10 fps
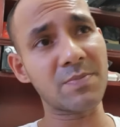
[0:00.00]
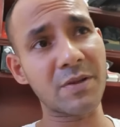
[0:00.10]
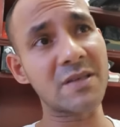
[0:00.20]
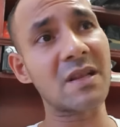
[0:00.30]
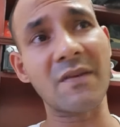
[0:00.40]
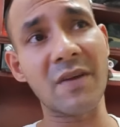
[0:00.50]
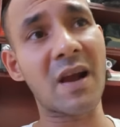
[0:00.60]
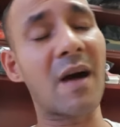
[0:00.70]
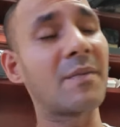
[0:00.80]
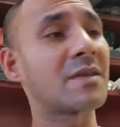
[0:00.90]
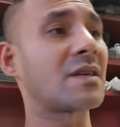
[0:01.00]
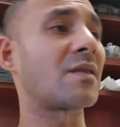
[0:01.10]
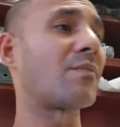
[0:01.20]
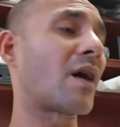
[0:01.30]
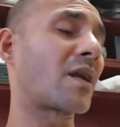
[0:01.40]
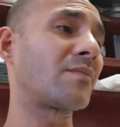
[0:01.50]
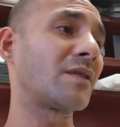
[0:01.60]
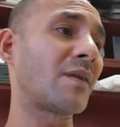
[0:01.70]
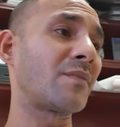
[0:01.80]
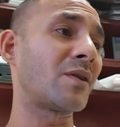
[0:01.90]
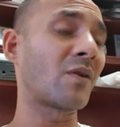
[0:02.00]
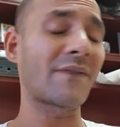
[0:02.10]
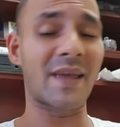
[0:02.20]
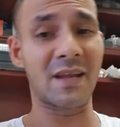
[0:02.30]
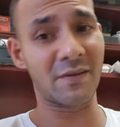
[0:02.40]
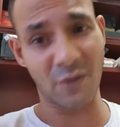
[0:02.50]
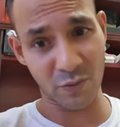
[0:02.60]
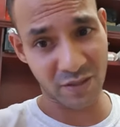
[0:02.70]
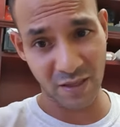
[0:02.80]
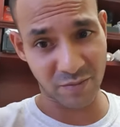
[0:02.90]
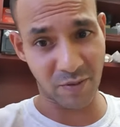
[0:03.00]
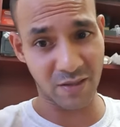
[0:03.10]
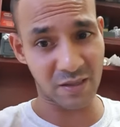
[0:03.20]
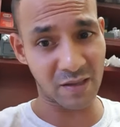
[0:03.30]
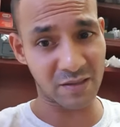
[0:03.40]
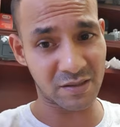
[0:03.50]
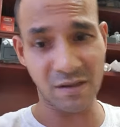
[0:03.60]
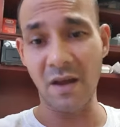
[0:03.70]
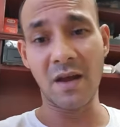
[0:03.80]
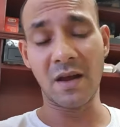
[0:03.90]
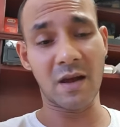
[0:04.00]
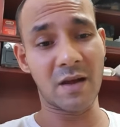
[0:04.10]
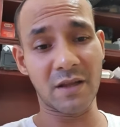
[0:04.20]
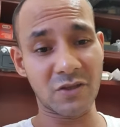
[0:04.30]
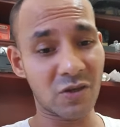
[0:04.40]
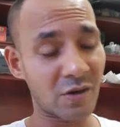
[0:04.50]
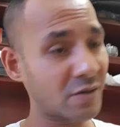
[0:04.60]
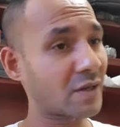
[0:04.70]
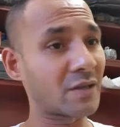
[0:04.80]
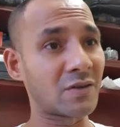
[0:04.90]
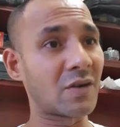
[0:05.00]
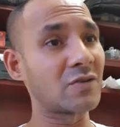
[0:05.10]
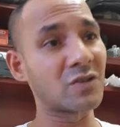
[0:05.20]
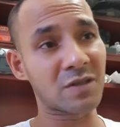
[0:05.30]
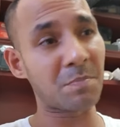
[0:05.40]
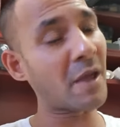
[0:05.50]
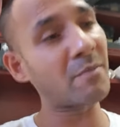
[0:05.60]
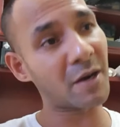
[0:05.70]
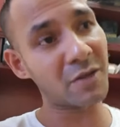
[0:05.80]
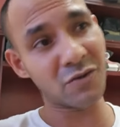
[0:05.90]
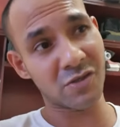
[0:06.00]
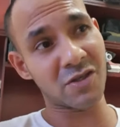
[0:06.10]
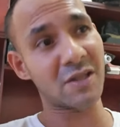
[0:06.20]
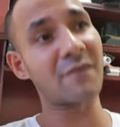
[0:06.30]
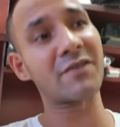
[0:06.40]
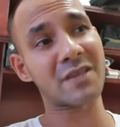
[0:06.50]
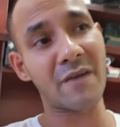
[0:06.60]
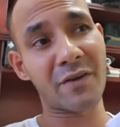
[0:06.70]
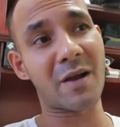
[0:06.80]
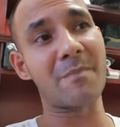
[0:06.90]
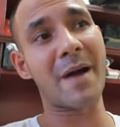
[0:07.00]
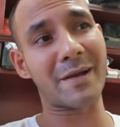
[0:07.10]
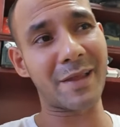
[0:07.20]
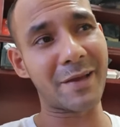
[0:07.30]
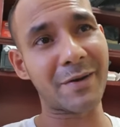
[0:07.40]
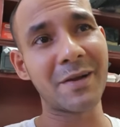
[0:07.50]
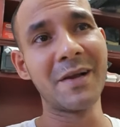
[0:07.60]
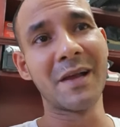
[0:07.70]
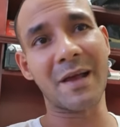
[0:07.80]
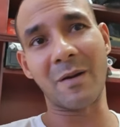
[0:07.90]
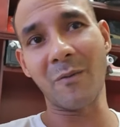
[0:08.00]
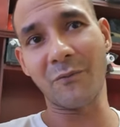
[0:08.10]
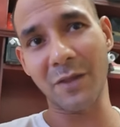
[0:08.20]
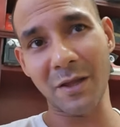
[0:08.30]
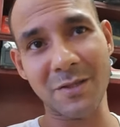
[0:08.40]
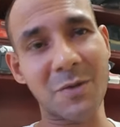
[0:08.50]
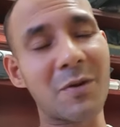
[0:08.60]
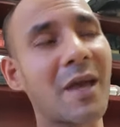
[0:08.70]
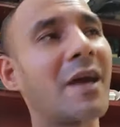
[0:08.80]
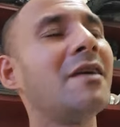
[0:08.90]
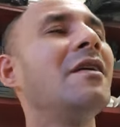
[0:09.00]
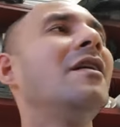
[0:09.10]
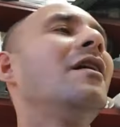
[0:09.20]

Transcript: Please leave your comments at the bottom and let me know if any of those things made sense that you heard, that, you know, you should pay money, you should just leave your stuff and come back later, and hopefully it's okay.